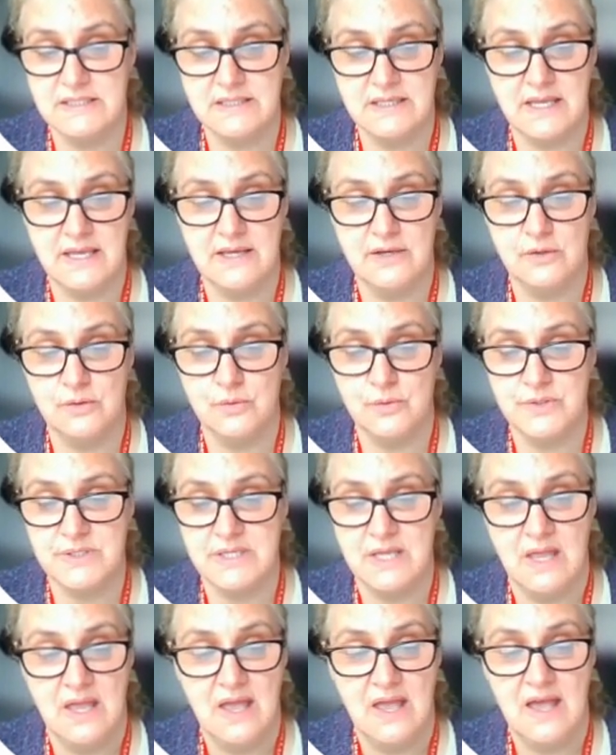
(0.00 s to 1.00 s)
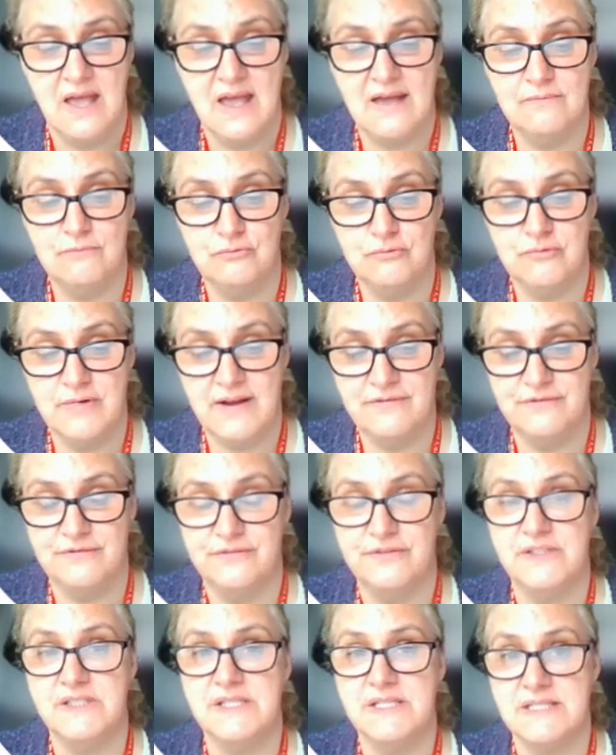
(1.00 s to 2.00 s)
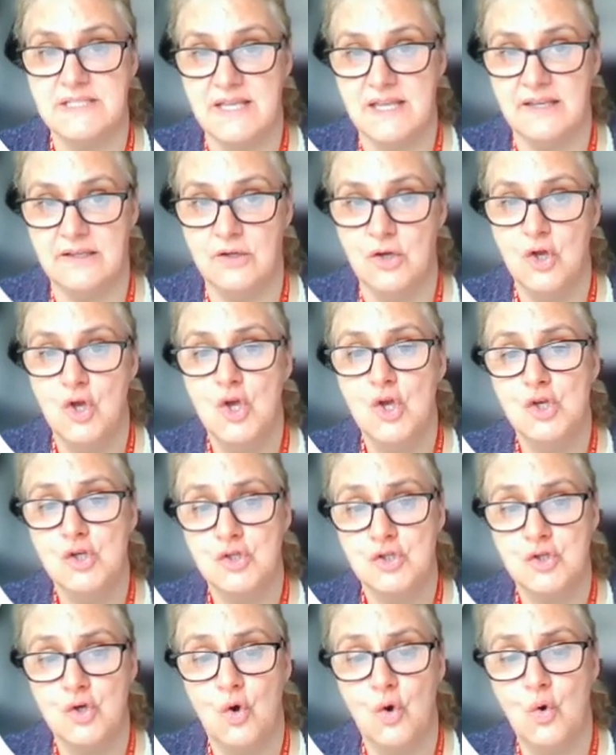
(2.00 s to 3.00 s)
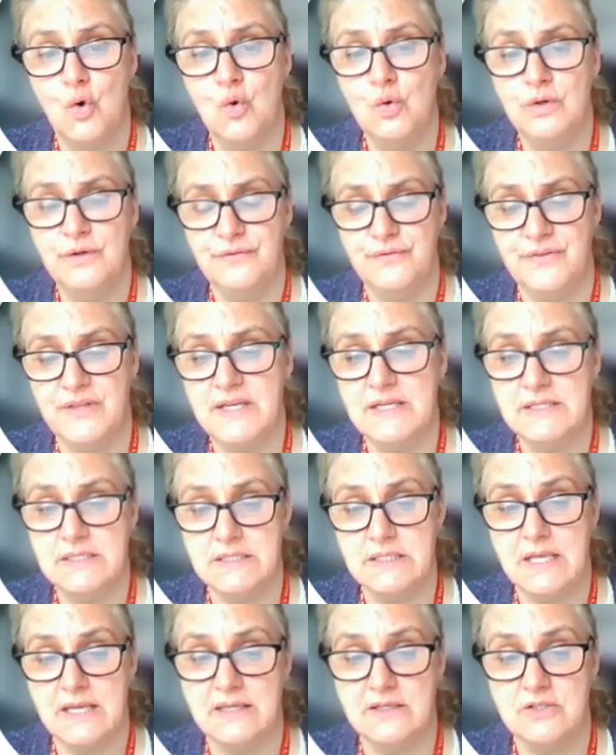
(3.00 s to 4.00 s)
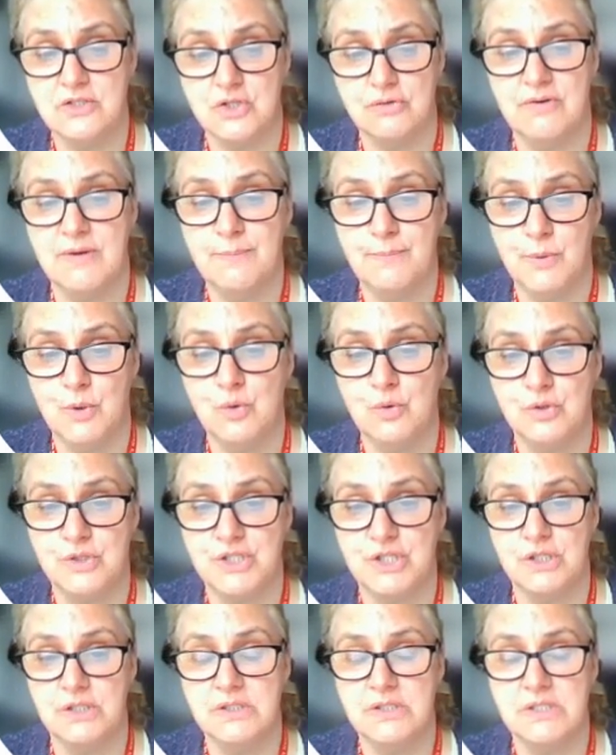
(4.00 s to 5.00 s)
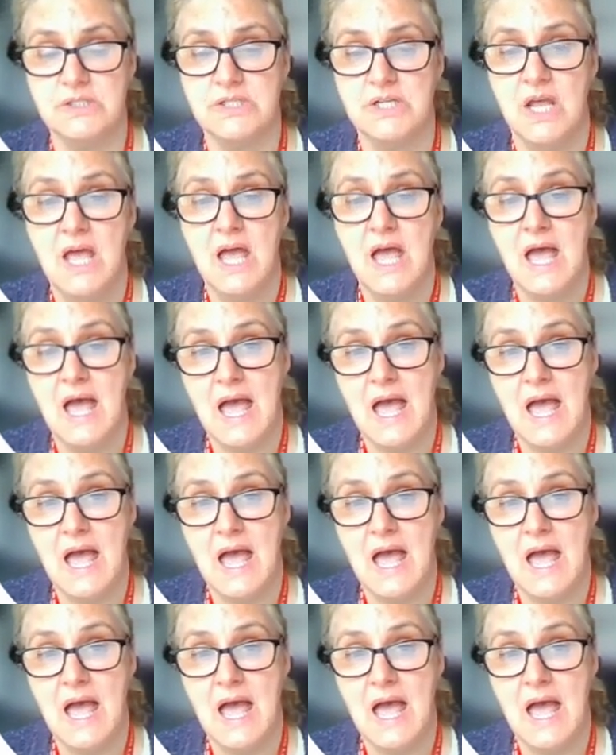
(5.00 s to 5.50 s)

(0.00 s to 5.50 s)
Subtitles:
academic skills, writing skills, and referencing.